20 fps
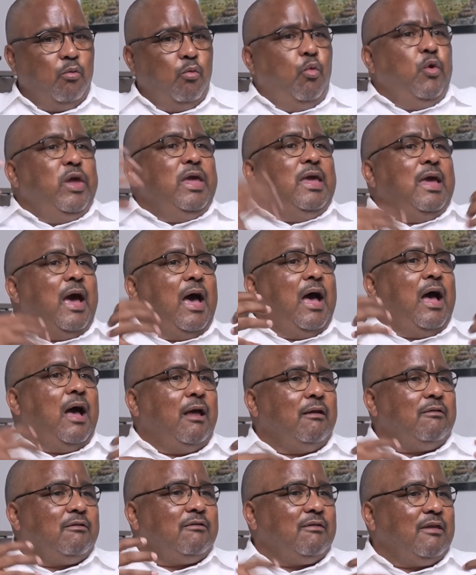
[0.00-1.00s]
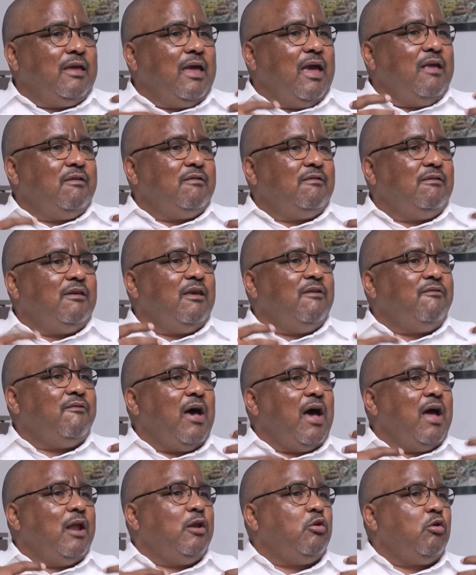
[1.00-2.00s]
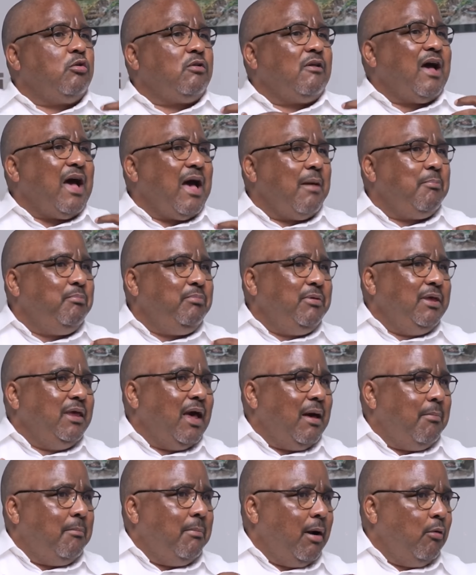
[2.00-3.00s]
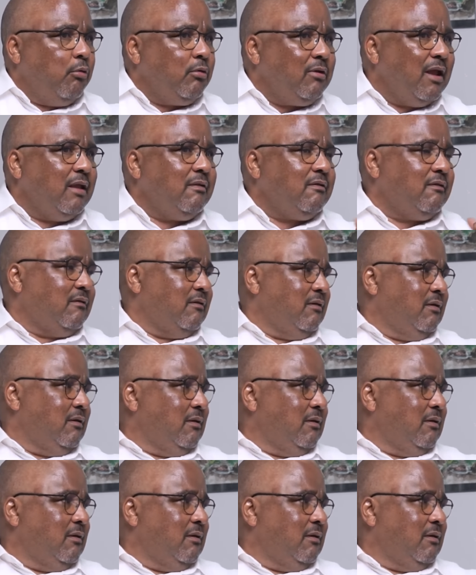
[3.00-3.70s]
We are, the SDF, are not happy about that.